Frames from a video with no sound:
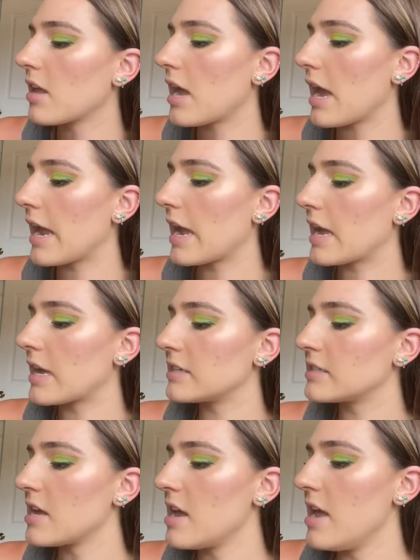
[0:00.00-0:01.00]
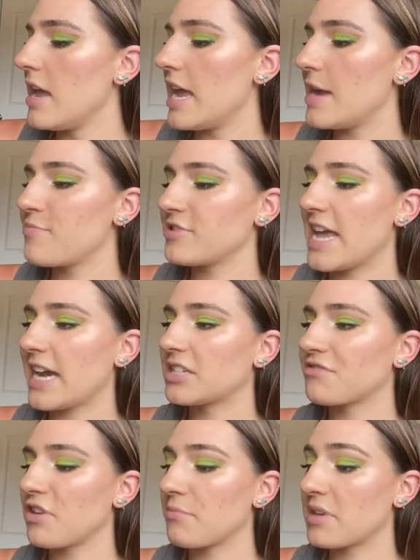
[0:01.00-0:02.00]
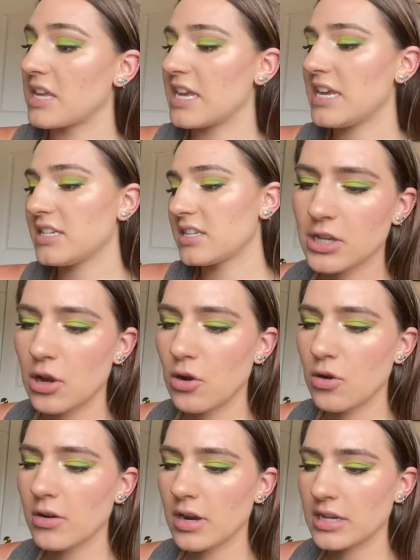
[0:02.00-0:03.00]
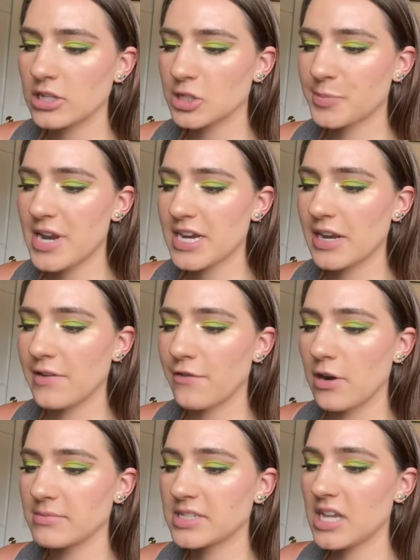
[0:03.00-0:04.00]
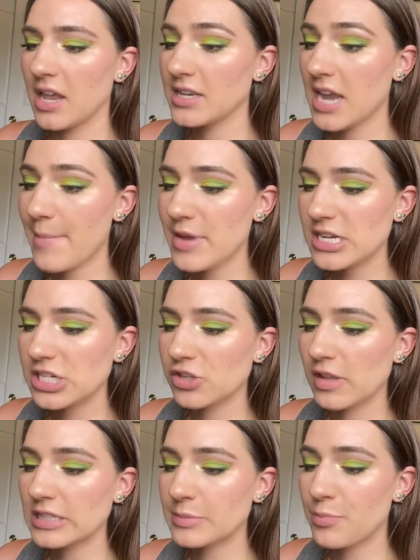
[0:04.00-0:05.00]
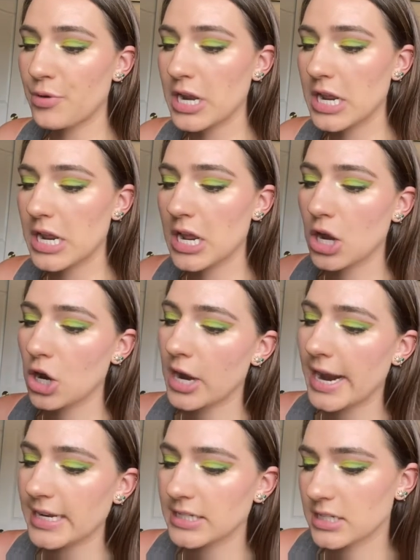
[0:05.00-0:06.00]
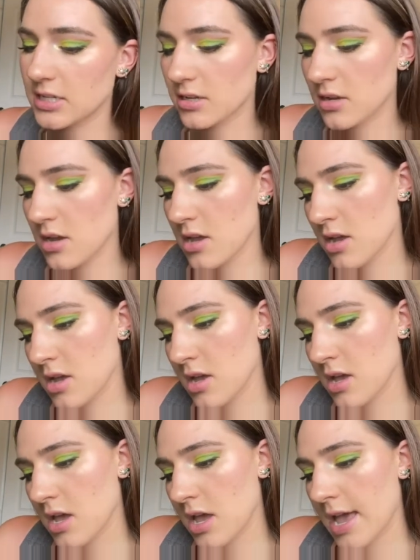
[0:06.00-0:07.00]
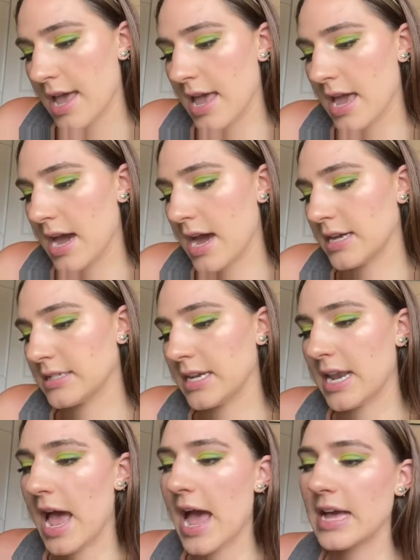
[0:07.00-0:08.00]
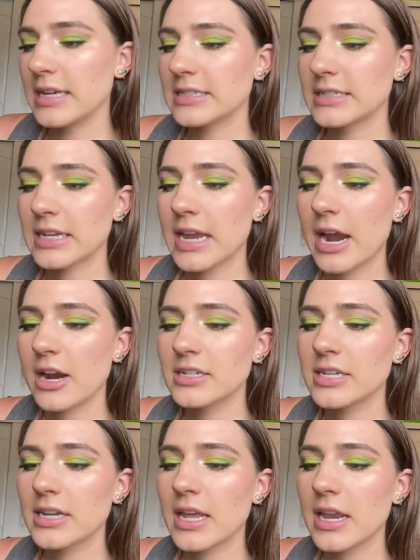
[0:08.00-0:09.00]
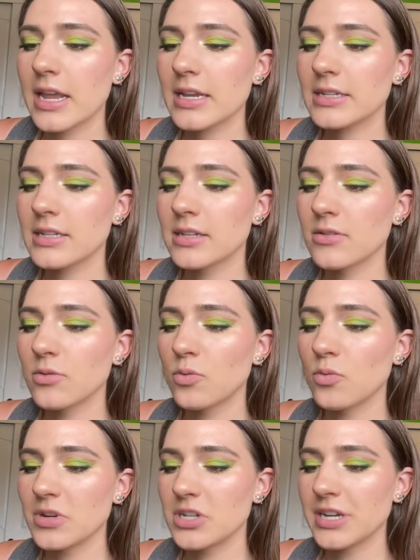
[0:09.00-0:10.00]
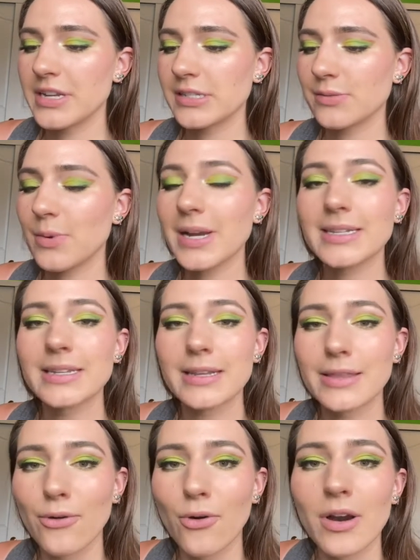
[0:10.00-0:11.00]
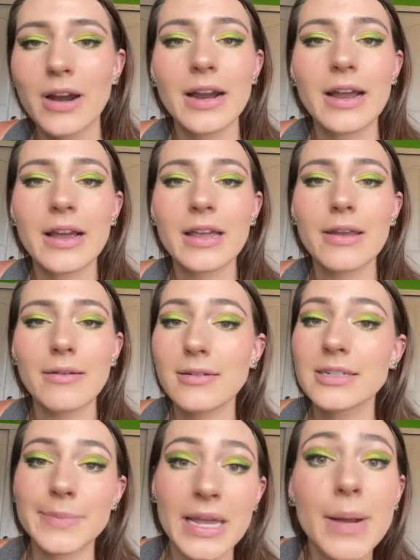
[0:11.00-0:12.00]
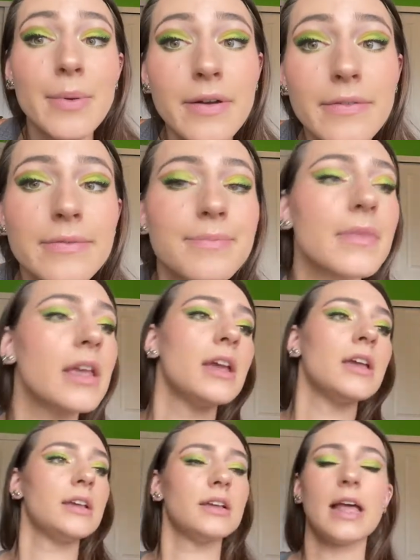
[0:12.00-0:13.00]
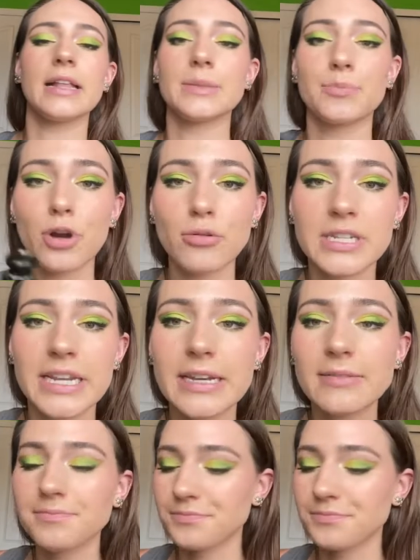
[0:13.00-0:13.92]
and it protects from heat, and it's also protecting from sun damage, so that's pretty great. And it has keratin in it, which is what your cuticle is made up of. It's a protein,